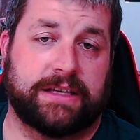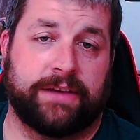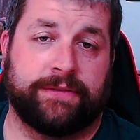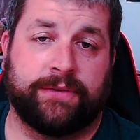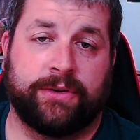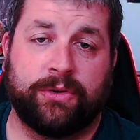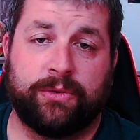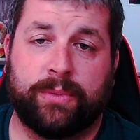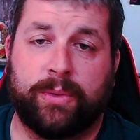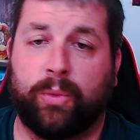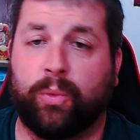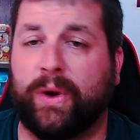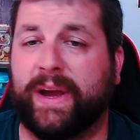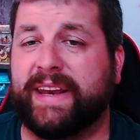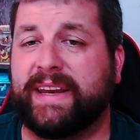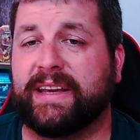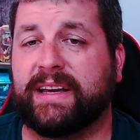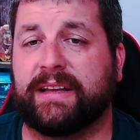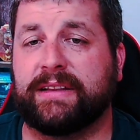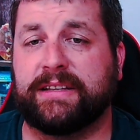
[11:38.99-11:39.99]
If you've been
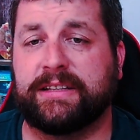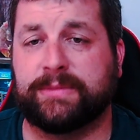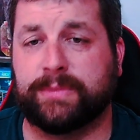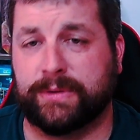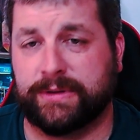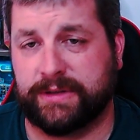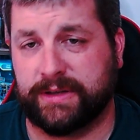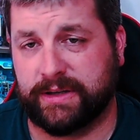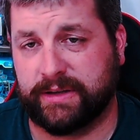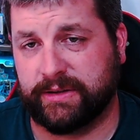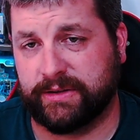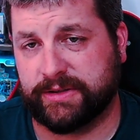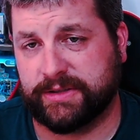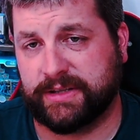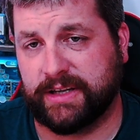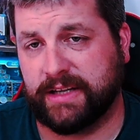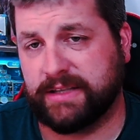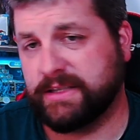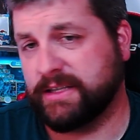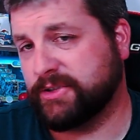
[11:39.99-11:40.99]
waiting on these particular
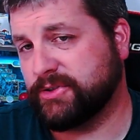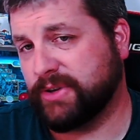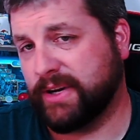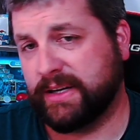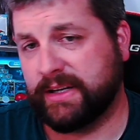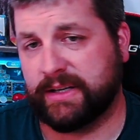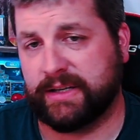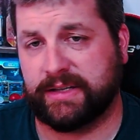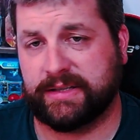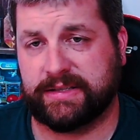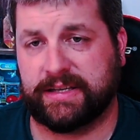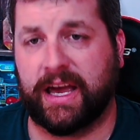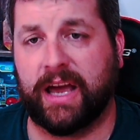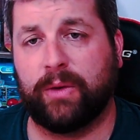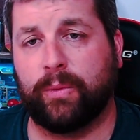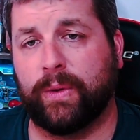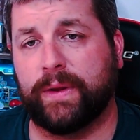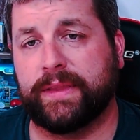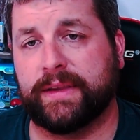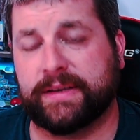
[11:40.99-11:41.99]
sets and trying to
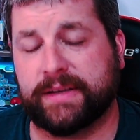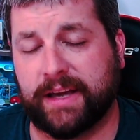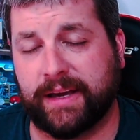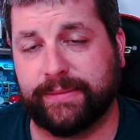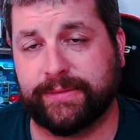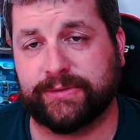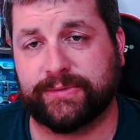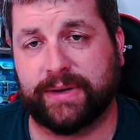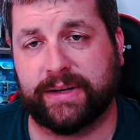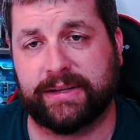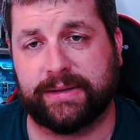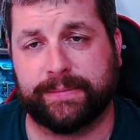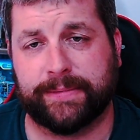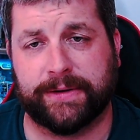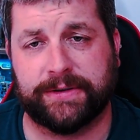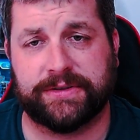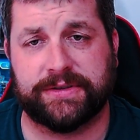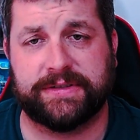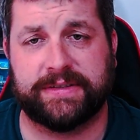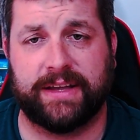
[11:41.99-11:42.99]
decide when the time is right to
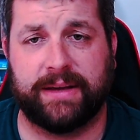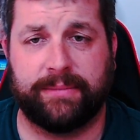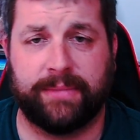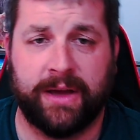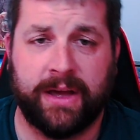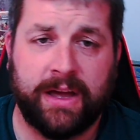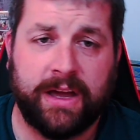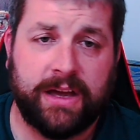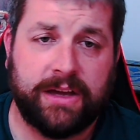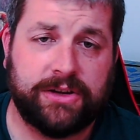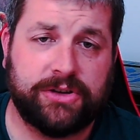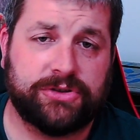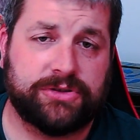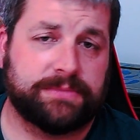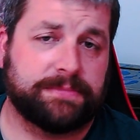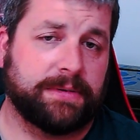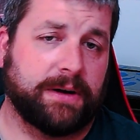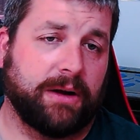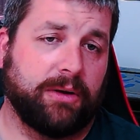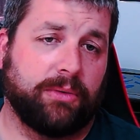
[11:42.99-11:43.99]
purchase them, you
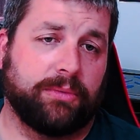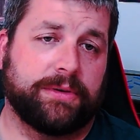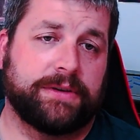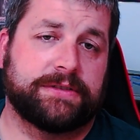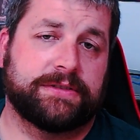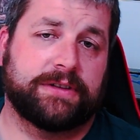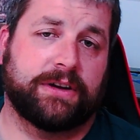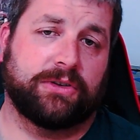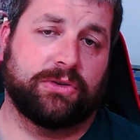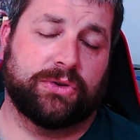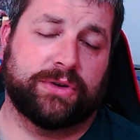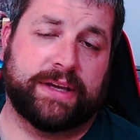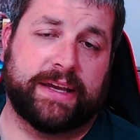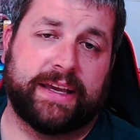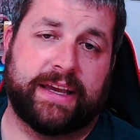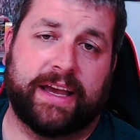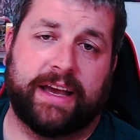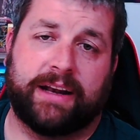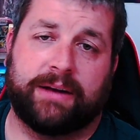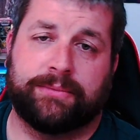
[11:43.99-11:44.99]
should probably start
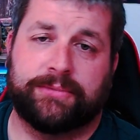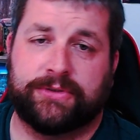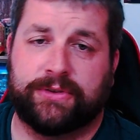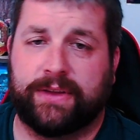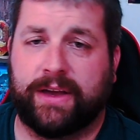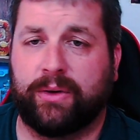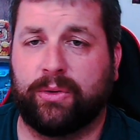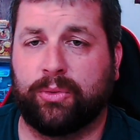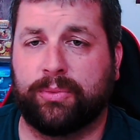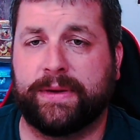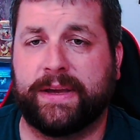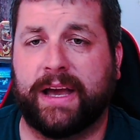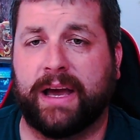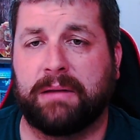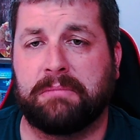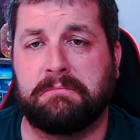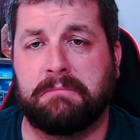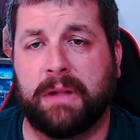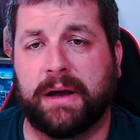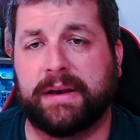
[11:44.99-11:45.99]
looking at them. So that will be
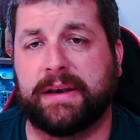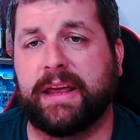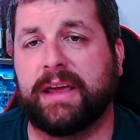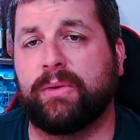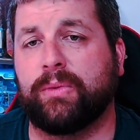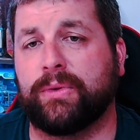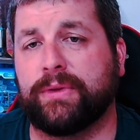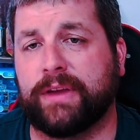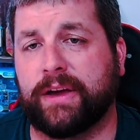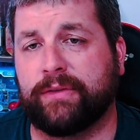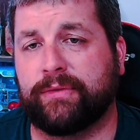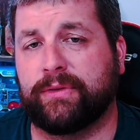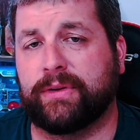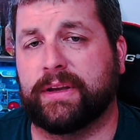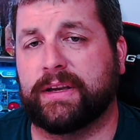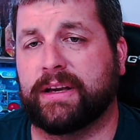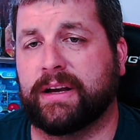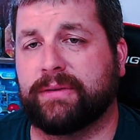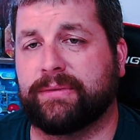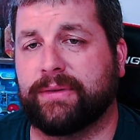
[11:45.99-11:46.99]
on Monday. We'll
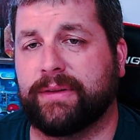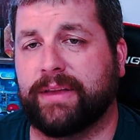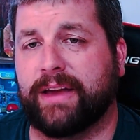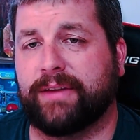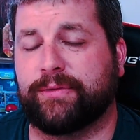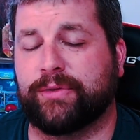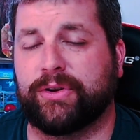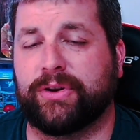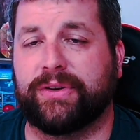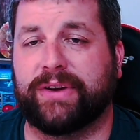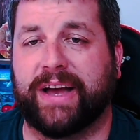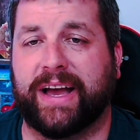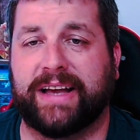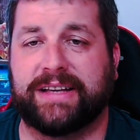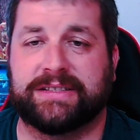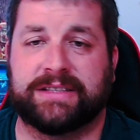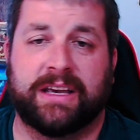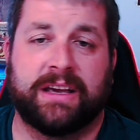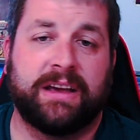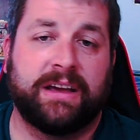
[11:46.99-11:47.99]
definitely cover that for you
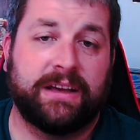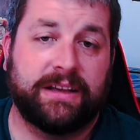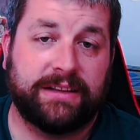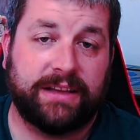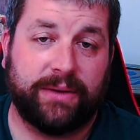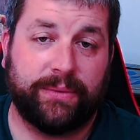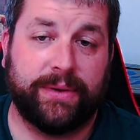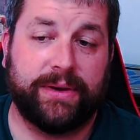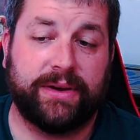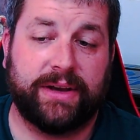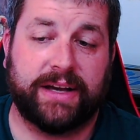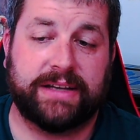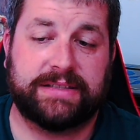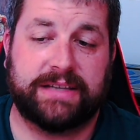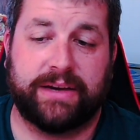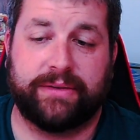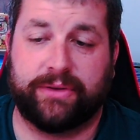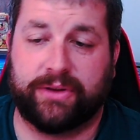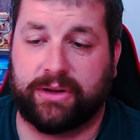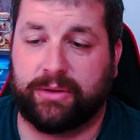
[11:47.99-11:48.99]
guys. That way you guys
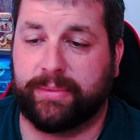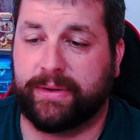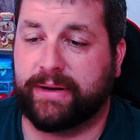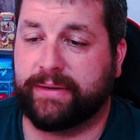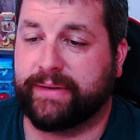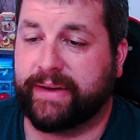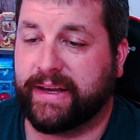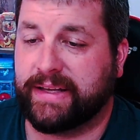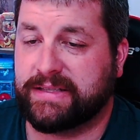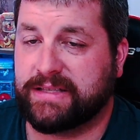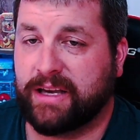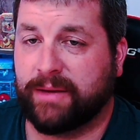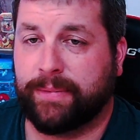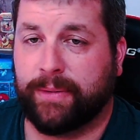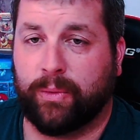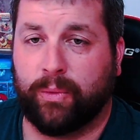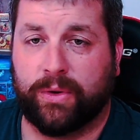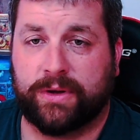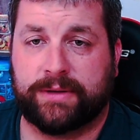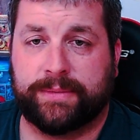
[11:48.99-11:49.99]
have a little bit of a heads up
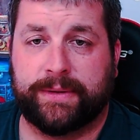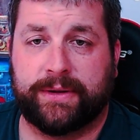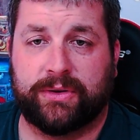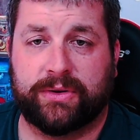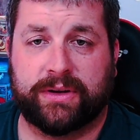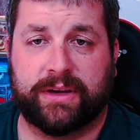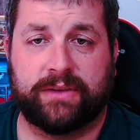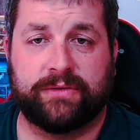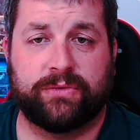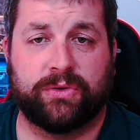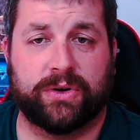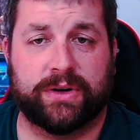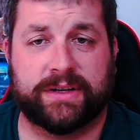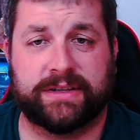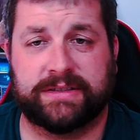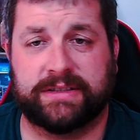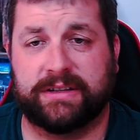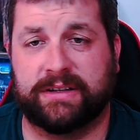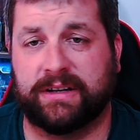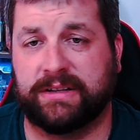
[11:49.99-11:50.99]
on what to be looking for,
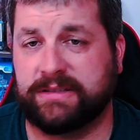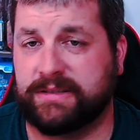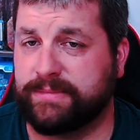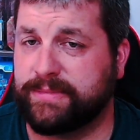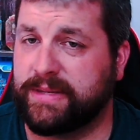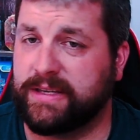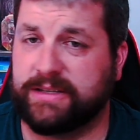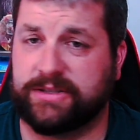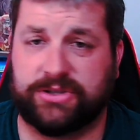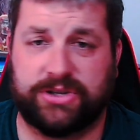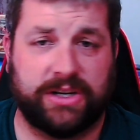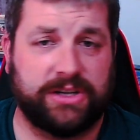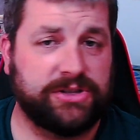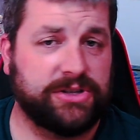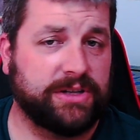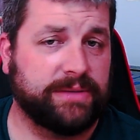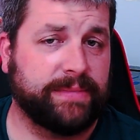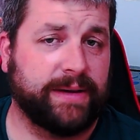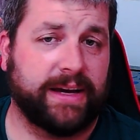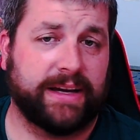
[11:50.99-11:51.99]
because there are some things
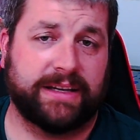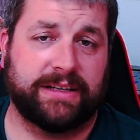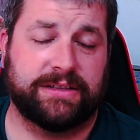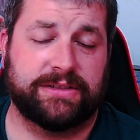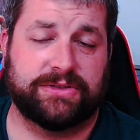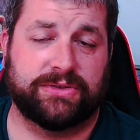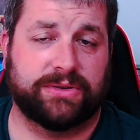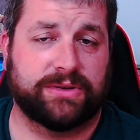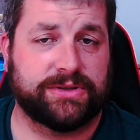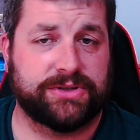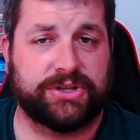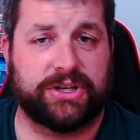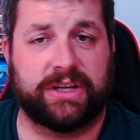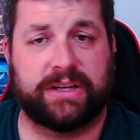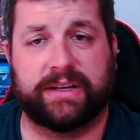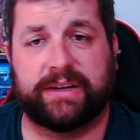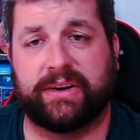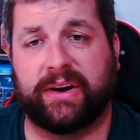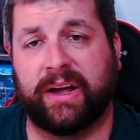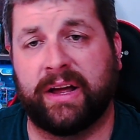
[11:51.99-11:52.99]
changing back in the Sword and
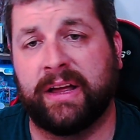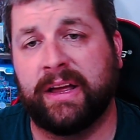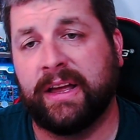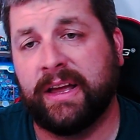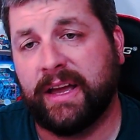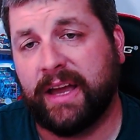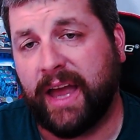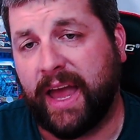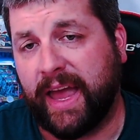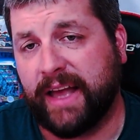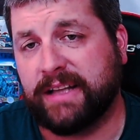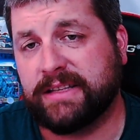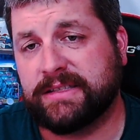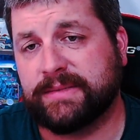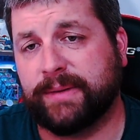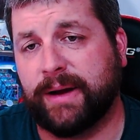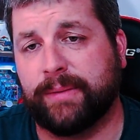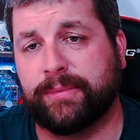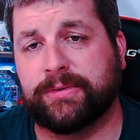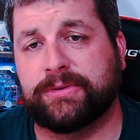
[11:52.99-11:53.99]
Shield era, and
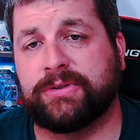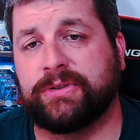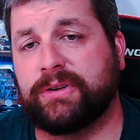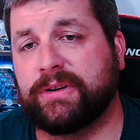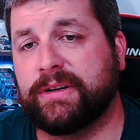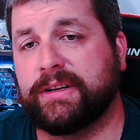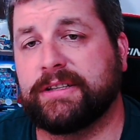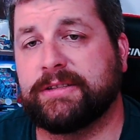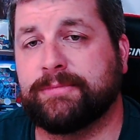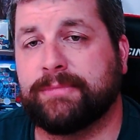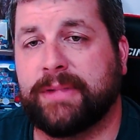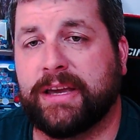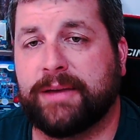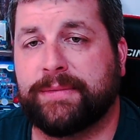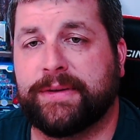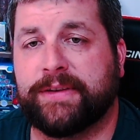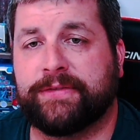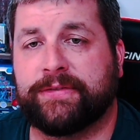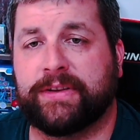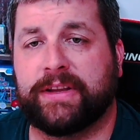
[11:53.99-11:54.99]
some opportunities may
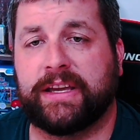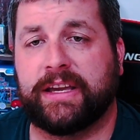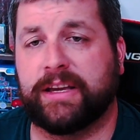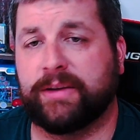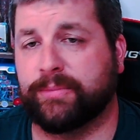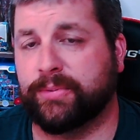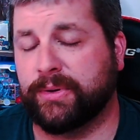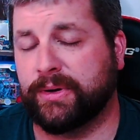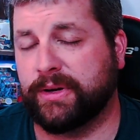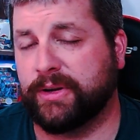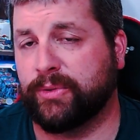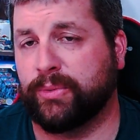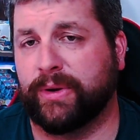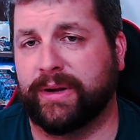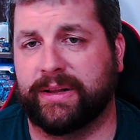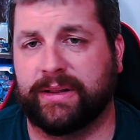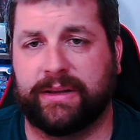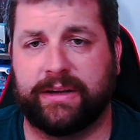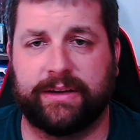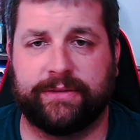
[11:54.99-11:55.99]
be fleeing pretty
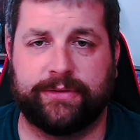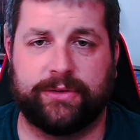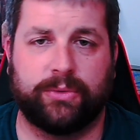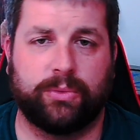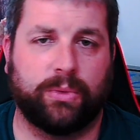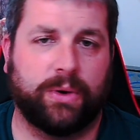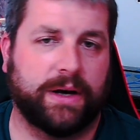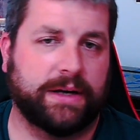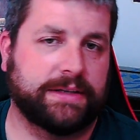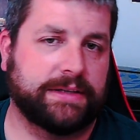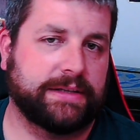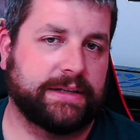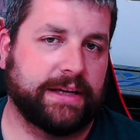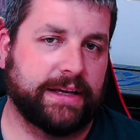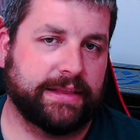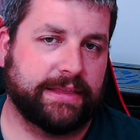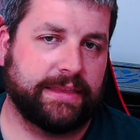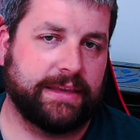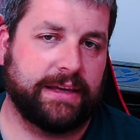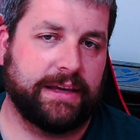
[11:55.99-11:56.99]
quickly if you want to
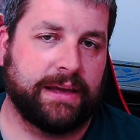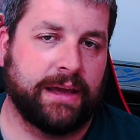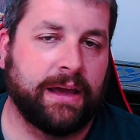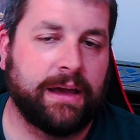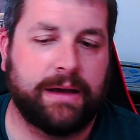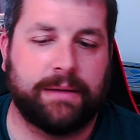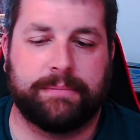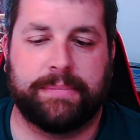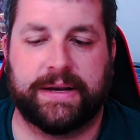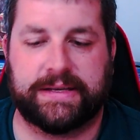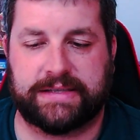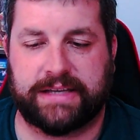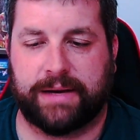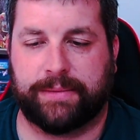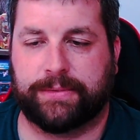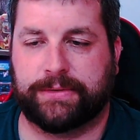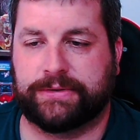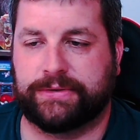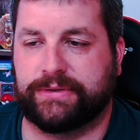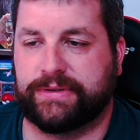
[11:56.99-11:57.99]
get the best
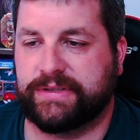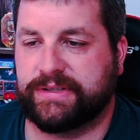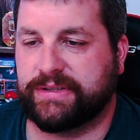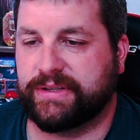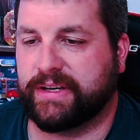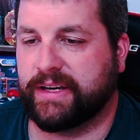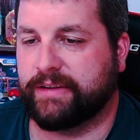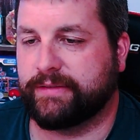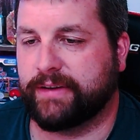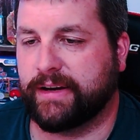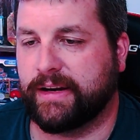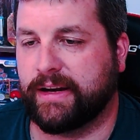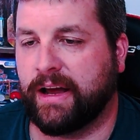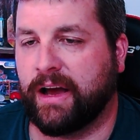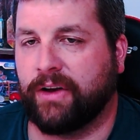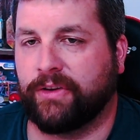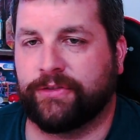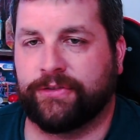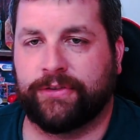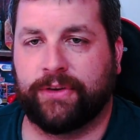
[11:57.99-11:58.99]
opportunities you can right
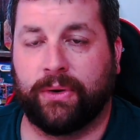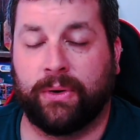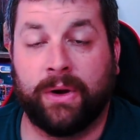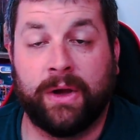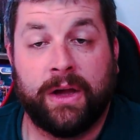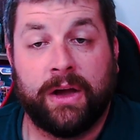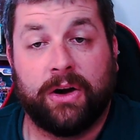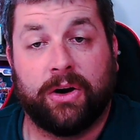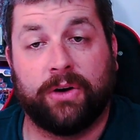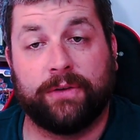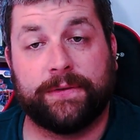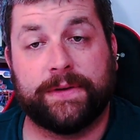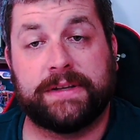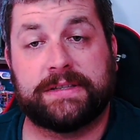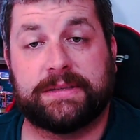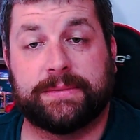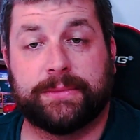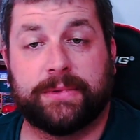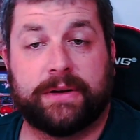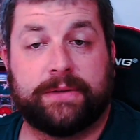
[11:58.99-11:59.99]
now. So hopefully
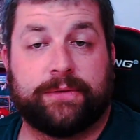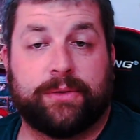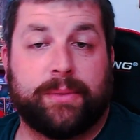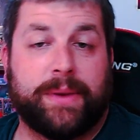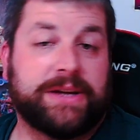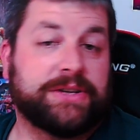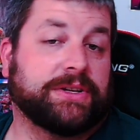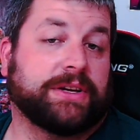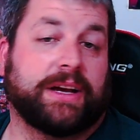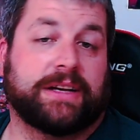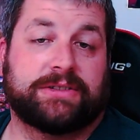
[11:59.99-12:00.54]
it's some good information, guys.